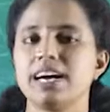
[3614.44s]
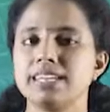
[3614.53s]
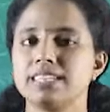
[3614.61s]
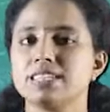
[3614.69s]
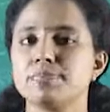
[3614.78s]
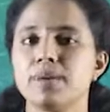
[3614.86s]

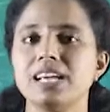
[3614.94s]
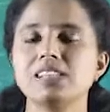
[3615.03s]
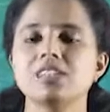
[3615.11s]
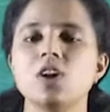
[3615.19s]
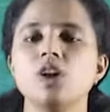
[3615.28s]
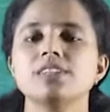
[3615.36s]
It is
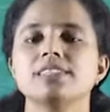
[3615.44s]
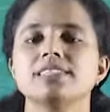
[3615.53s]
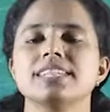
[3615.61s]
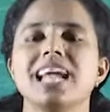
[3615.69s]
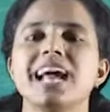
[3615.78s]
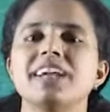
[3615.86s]
based on
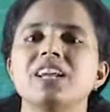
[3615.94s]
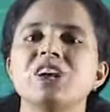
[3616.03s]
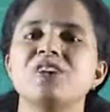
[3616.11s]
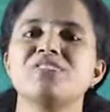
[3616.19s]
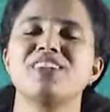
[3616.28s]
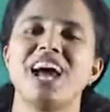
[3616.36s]
the scattering
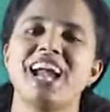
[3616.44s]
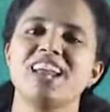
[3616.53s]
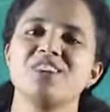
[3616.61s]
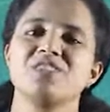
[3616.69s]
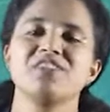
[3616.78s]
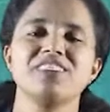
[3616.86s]
of
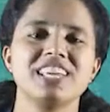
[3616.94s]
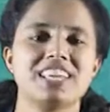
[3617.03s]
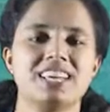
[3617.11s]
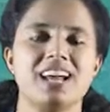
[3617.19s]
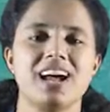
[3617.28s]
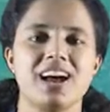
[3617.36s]
light. We
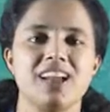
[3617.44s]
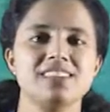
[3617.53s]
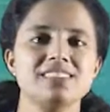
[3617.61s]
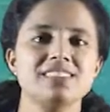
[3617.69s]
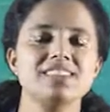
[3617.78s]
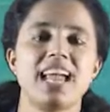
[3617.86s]
can
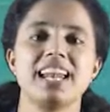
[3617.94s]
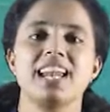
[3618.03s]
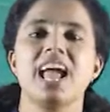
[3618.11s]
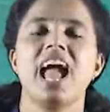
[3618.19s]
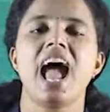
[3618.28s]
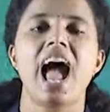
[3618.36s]
understand
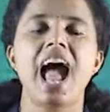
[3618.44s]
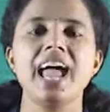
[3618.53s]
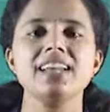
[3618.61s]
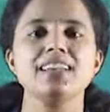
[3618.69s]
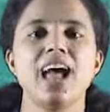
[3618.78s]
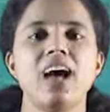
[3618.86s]

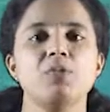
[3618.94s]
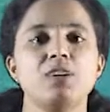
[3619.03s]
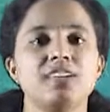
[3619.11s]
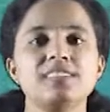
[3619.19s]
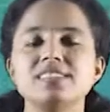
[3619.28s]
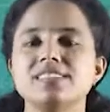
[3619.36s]
and
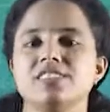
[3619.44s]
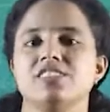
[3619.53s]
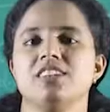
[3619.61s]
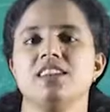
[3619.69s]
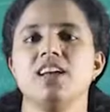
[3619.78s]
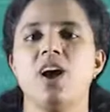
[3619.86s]
have a
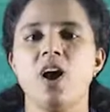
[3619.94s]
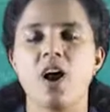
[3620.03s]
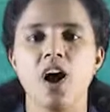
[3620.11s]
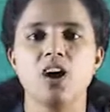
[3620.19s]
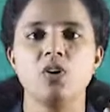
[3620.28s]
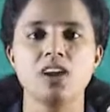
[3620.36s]
discussion
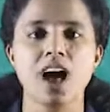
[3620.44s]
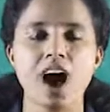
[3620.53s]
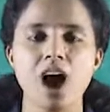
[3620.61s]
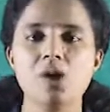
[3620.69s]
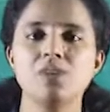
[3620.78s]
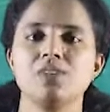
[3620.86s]
on
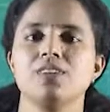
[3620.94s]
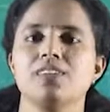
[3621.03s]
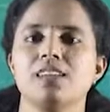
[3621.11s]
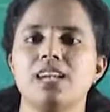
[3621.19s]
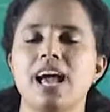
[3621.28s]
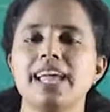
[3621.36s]

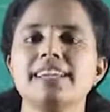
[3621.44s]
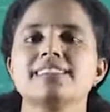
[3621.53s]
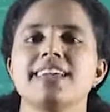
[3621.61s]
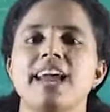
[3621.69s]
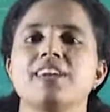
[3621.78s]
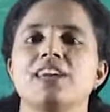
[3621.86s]
how the light
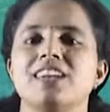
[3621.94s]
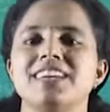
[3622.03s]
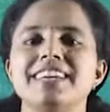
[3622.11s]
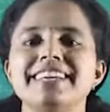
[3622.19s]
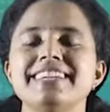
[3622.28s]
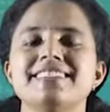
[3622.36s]
scattering
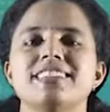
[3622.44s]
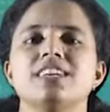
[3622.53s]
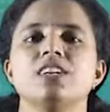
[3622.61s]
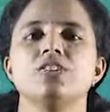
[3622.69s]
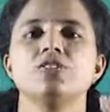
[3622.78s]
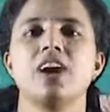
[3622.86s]
leads
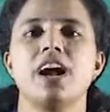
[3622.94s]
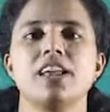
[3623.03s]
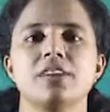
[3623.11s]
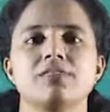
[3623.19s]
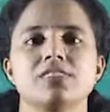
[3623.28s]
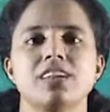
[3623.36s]
to color
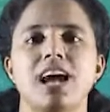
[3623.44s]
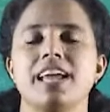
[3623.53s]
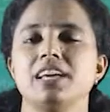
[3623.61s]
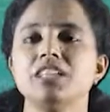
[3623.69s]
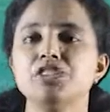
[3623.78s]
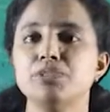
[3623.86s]
of the
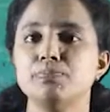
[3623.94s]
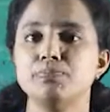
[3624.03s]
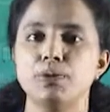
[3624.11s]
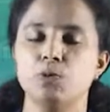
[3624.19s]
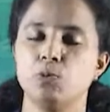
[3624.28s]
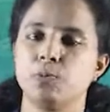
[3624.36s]
sky is
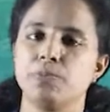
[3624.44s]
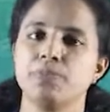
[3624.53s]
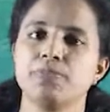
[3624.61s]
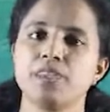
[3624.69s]
blue.